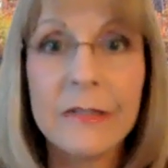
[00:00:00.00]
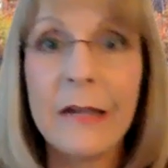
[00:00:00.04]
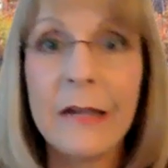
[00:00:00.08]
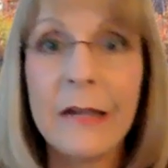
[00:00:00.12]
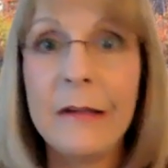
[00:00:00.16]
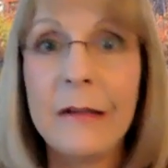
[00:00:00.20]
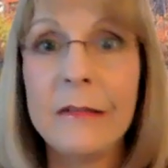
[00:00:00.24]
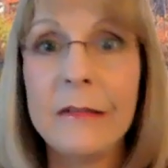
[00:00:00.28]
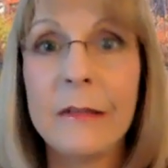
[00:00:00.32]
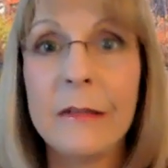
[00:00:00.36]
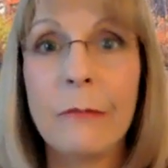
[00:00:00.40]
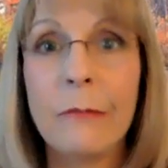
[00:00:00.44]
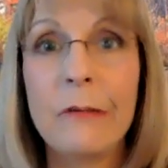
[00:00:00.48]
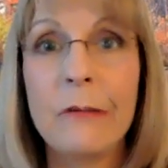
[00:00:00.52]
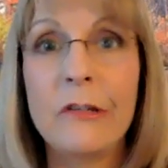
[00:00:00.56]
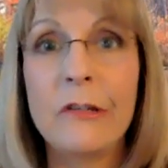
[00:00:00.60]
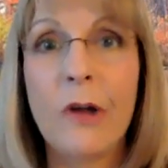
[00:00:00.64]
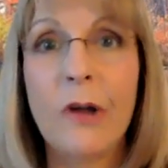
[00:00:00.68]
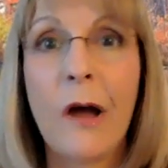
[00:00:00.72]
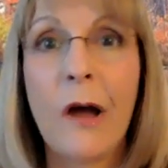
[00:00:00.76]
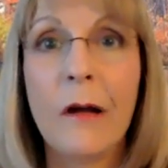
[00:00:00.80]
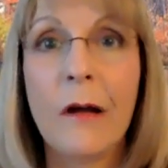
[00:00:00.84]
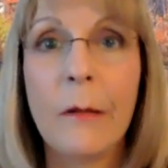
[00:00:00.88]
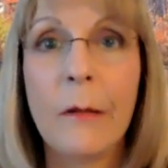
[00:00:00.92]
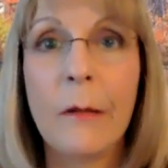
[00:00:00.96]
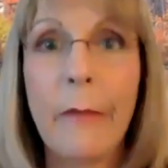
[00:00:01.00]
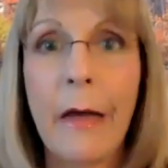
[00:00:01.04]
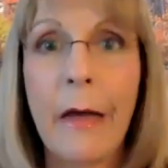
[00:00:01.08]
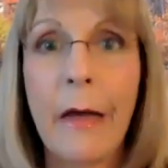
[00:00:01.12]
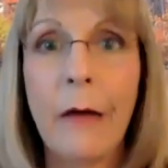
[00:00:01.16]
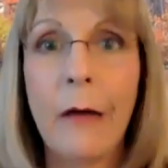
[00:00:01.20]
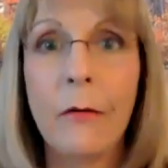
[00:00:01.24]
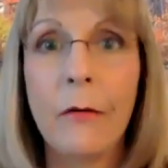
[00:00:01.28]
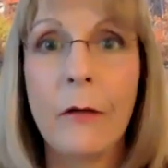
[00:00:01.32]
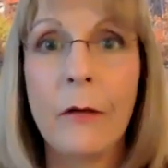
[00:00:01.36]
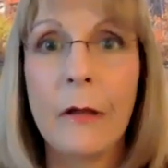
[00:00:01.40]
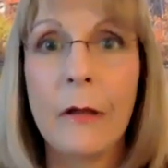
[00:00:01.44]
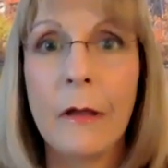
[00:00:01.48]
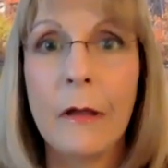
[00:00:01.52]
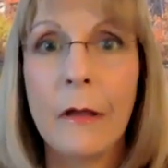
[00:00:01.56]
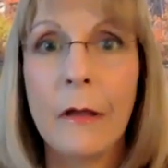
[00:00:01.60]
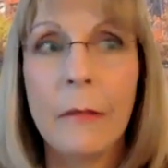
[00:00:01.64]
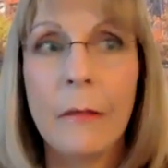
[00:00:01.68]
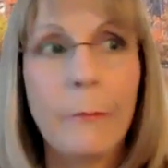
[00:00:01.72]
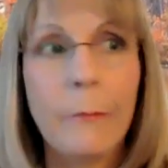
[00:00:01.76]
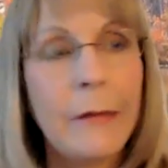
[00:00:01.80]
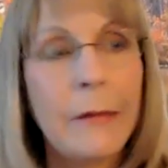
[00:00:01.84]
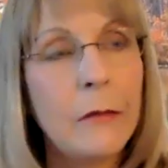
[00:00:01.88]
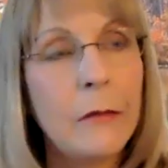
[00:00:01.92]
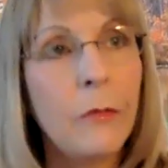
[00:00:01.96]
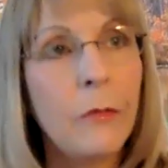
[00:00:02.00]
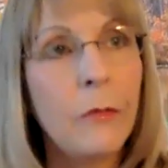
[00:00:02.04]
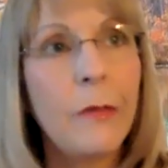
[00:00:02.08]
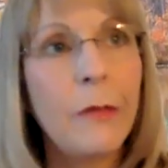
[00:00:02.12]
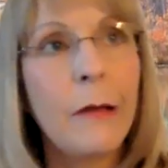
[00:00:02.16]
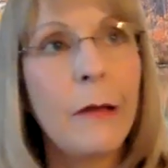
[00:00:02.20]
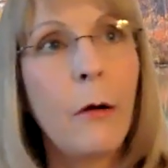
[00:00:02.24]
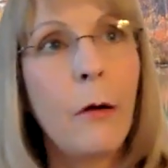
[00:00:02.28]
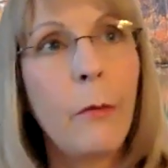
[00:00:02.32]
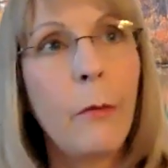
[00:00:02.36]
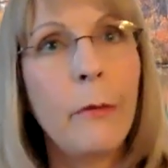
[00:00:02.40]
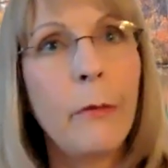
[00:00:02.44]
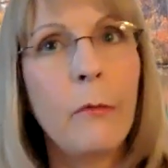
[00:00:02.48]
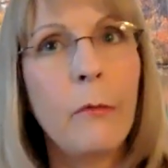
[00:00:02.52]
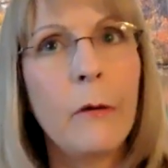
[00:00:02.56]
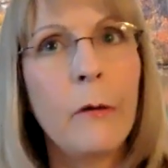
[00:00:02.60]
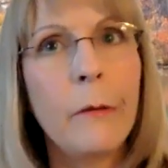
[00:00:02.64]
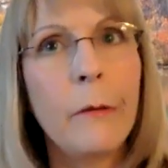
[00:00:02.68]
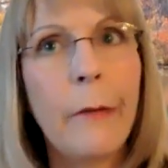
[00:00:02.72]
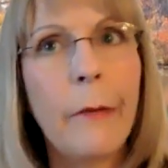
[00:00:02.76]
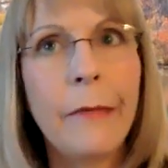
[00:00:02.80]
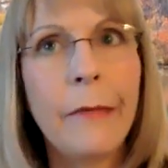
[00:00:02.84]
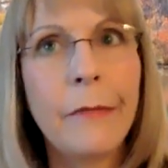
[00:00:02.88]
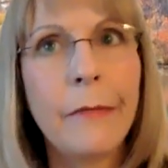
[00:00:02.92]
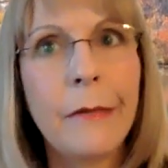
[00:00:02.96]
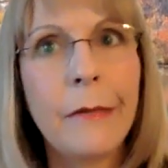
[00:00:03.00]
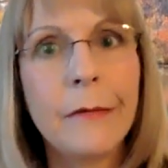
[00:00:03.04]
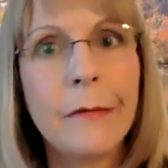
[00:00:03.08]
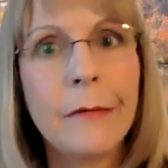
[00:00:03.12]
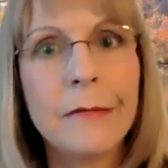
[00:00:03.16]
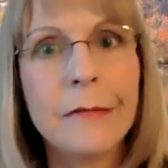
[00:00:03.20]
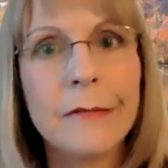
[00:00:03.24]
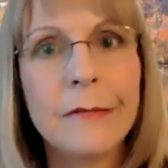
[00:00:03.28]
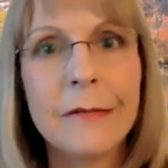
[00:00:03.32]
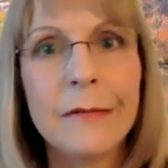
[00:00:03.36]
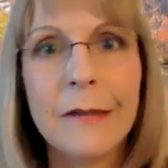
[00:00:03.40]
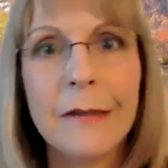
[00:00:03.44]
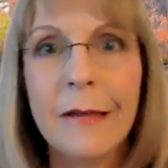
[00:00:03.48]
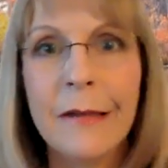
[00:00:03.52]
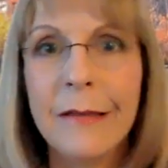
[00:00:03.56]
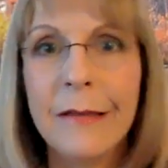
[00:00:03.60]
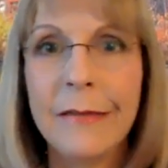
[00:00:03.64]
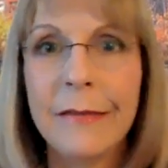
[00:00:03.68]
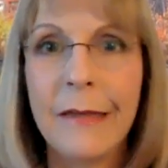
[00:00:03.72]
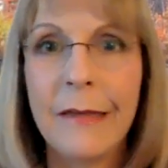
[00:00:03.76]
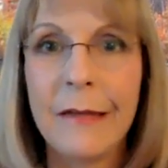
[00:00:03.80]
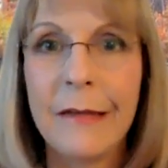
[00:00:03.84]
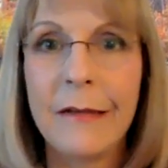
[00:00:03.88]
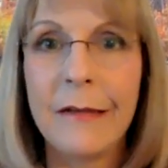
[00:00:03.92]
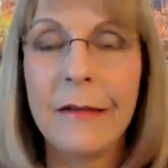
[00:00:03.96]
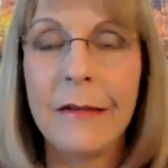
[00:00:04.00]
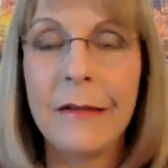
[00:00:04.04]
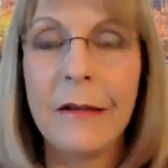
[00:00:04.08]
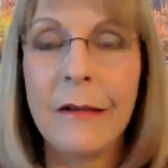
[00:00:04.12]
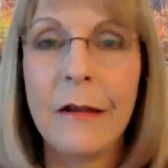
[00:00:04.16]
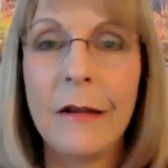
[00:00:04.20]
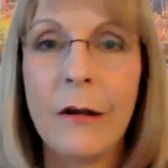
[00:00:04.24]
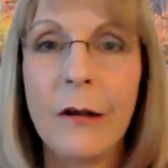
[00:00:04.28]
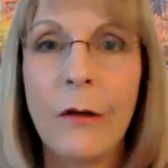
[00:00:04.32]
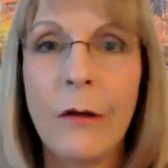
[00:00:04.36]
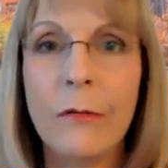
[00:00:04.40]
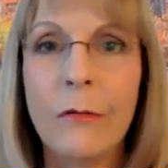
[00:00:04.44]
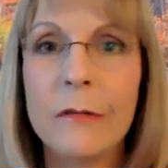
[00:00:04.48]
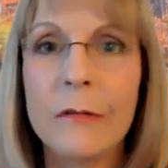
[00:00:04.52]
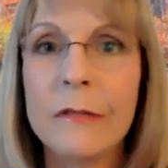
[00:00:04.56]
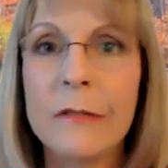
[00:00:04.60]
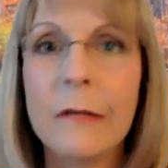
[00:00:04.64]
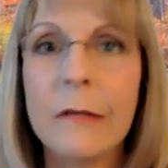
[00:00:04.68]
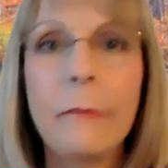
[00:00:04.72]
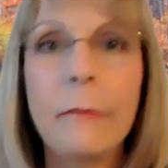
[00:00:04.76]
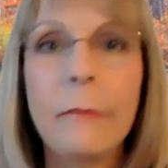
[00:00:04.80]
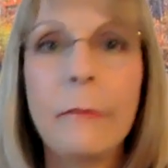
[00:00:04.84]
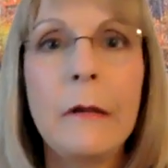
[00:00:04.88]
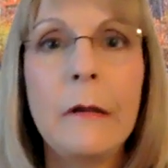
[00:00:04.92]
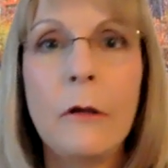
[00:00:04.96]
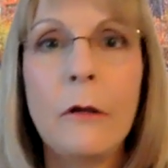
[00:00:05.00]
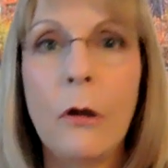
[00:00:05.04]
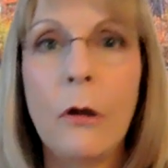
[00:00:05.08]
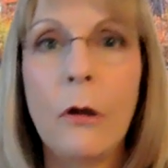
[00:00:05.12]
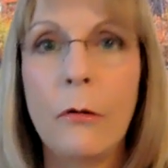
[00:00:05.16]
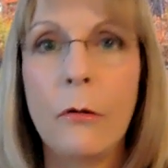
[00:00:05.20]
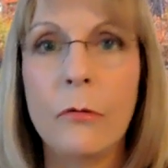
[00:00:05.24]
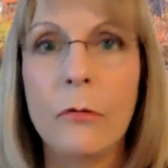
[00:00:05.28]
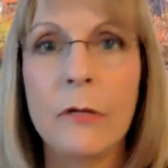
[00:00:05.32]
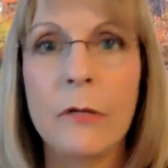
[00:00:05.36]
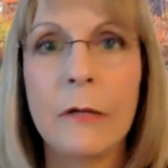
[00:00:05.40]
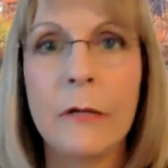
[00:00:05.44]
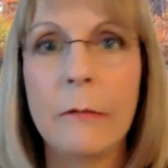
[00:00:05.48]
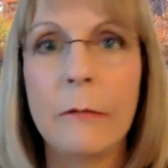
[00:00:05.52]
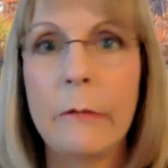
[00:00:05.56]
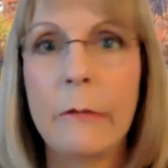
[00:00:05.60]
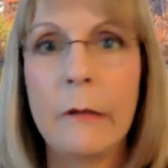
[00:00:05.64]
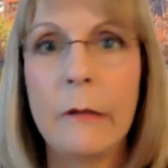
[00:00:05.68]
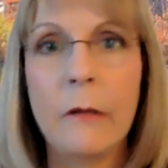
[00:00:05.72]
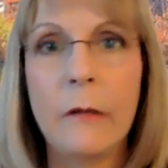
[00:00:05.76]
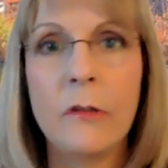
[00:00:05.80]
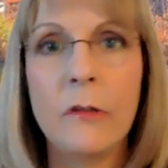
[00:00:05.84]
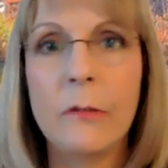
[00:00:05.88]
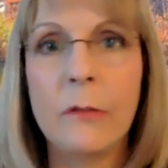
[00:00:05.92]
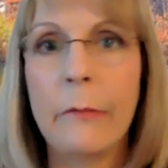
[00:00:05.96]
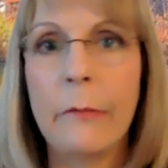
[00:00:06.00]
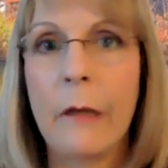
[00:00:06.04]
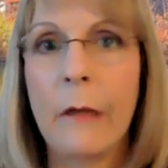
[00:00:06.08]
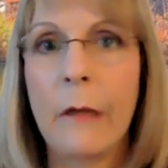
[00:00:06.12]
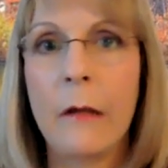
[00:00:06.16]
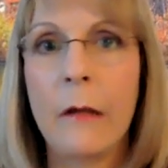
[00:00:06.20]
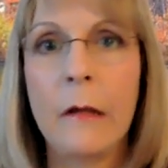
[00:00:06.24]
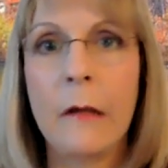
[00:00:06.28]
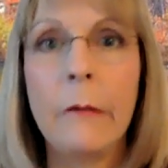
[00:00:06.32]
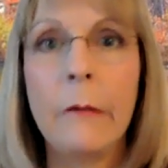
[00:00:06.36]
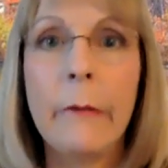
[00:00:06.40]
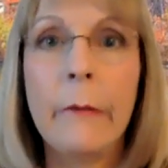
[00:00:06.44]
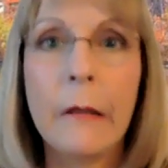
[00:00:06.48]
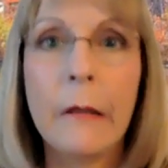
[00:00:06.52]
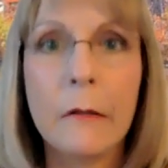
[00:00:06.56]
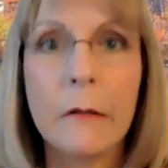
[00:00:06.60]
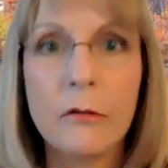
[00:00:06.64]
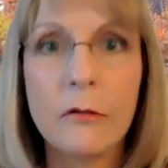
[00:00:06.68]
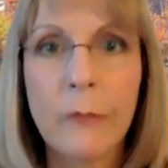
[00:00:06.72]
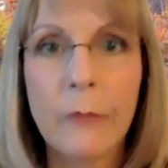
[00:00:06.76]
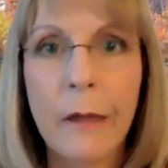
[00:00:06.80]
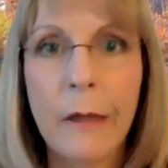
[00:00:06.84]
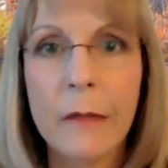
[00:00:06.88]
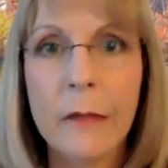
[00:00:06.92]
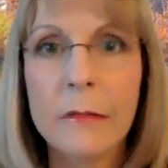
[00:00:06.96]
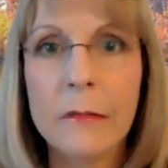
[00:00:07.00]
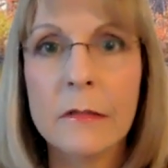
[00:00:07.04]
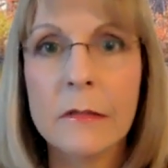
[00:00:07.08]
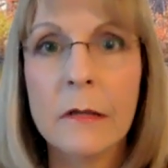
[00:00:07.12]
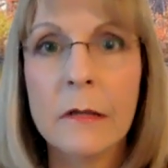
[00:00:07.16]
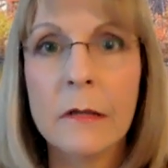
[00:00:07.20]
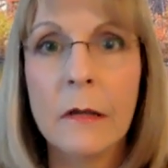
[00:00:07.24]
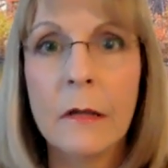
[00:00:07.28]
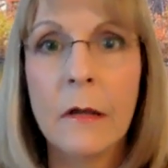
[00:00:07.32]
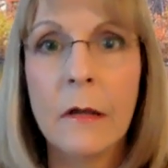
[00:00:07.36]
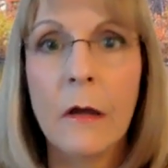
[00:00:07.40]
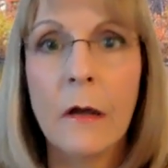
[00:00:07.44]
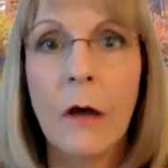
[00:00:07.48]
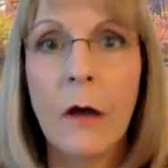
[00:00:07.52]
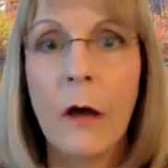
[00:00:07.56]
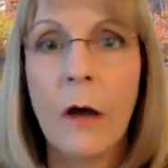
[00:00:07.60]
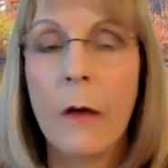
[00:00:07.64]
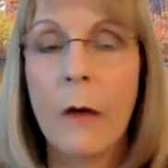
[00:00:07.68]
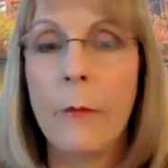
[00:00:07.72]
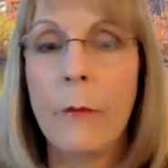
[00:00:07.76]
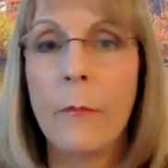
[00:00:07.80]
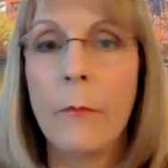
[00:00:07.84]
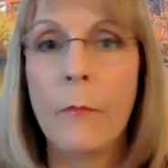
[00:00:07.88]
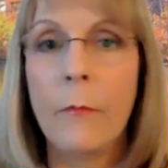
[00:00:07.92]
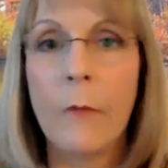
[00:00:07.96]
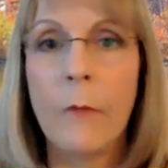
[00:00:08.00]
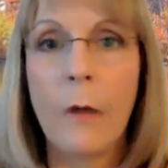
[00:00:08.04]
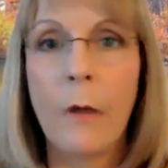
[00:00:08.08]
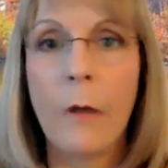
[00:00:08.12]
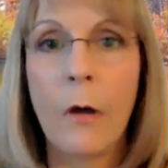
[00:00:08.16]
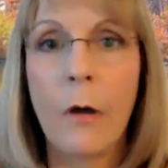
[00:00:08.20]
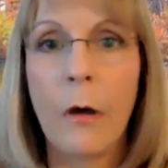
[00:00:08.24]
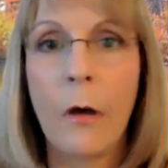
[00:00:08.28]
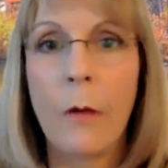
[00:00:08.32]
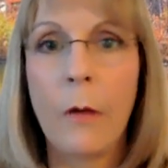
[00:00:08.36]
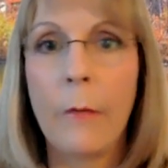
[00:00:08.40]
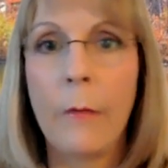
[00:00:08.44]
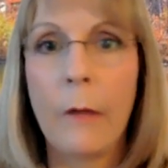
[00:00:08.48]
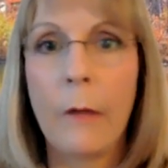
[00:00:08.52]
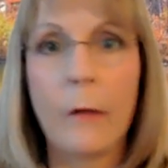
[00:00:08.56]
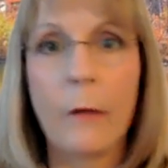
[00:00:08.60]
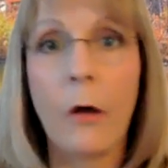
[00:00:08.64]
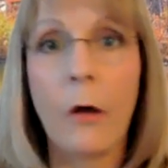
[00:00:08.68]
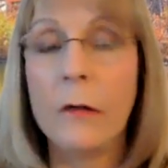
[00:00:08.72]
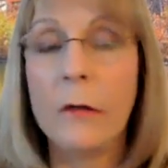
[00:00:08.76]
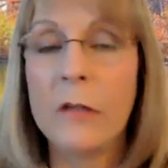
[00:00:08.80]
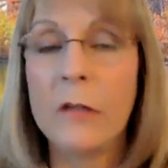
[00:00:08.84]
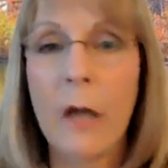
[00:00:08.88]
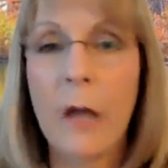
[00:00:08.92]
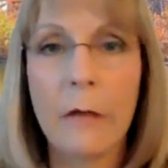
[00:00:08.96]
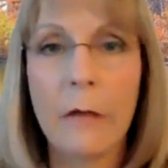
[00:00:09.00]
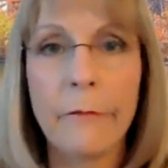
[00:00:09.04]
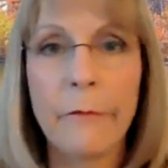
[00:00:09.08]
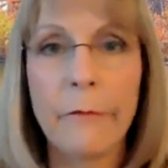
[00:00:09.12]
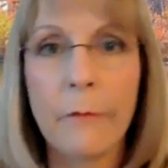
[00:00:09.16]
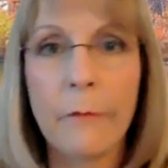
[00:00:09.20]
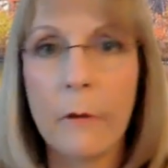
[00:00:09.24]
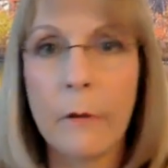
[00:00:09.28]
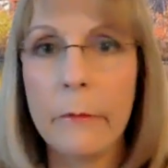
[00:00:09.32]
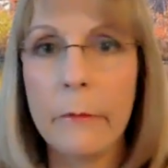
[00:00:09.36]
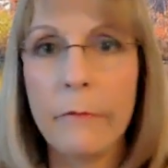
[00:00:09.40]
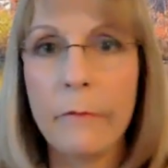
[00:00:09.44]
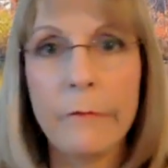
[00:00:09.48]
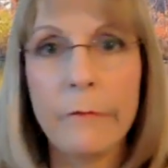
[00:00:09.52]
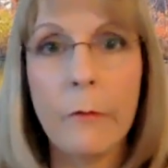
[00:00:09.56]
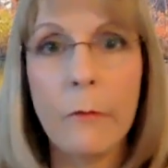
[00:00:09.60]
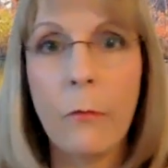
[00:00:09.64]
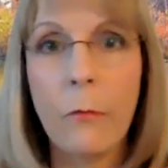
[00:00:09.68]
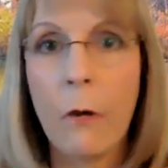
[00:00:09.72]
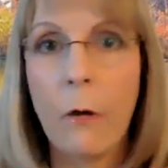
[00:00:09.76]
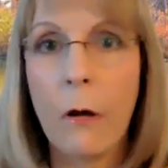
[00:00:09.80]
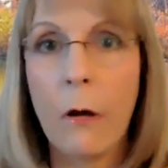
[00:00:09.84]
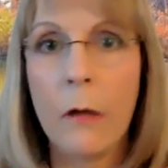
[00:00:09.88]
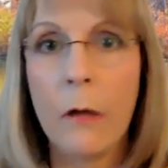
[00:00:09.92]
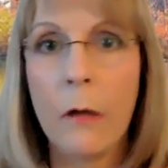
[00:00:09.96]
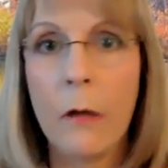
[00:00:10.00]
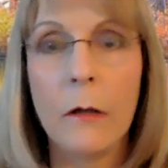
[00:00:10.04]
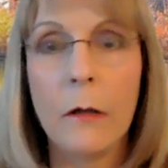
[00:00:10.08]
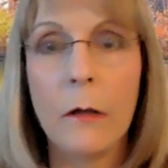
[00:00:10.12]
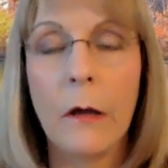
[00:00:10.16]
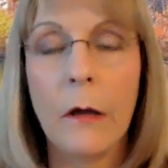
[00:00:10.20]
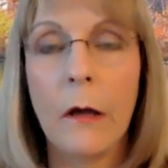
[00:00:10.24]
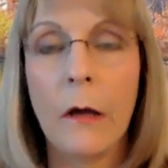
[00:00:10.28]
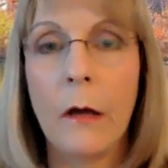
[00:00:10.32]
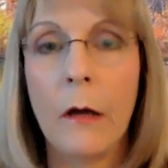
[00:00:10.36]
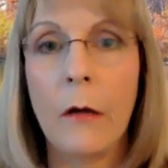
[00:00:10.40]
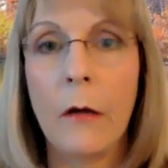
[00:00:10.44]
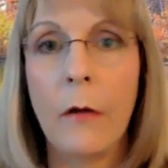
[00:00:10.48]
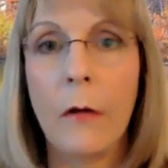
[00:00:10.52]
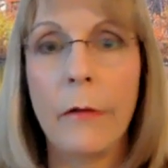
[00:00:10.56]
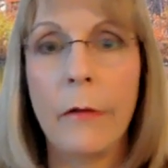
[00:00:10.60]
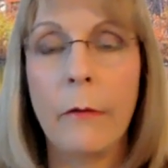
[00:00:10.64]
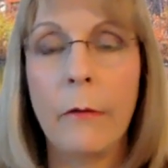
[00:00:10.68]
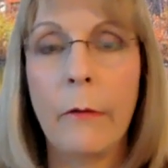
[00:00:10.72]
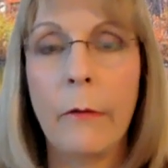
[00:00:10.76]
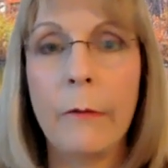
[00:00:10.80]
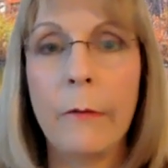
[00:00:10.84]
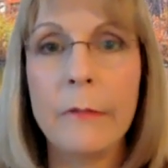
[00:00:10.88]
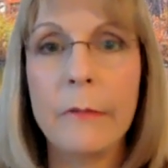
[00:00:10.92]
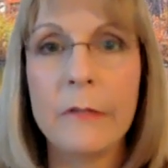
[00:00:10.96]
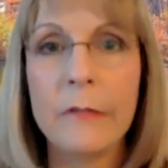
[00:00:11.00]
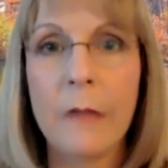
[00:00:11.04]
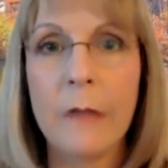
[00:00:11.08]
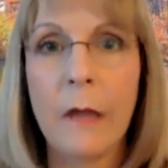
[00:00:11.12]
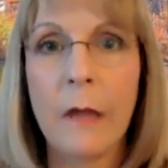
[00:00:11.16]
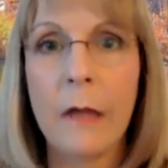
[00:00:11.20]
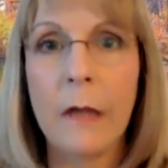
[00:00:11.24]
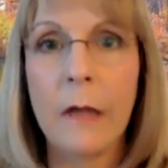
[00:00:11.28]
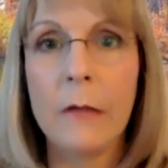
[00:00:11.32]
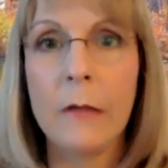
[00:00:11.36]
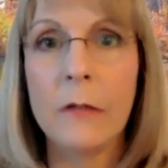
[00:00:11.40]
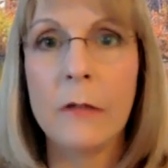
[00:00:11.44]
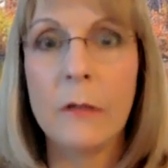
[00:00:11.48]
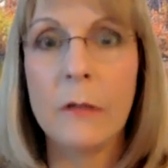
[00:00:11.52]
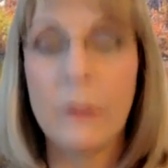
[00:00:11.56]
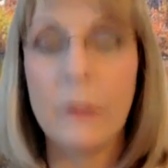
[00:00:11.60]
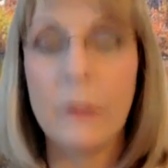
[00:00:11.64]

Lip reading: things that we talk about make you think, oh, but what about this? Then, send me a note. It can be to my email address, on my contact form if you want, on the website,